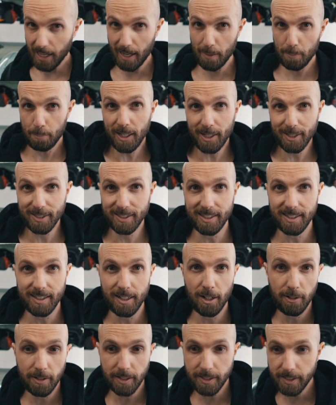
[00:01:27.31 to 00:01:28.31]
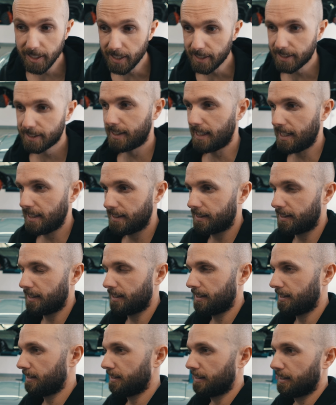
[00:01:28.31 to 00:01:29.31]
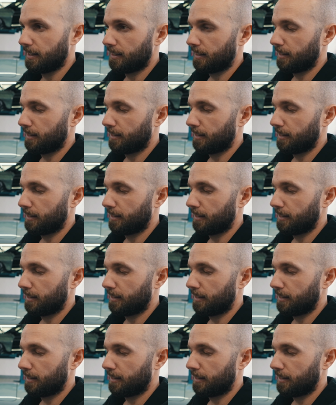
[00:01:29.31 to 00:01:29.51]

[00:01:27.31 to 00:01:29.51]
And because it's an RS6,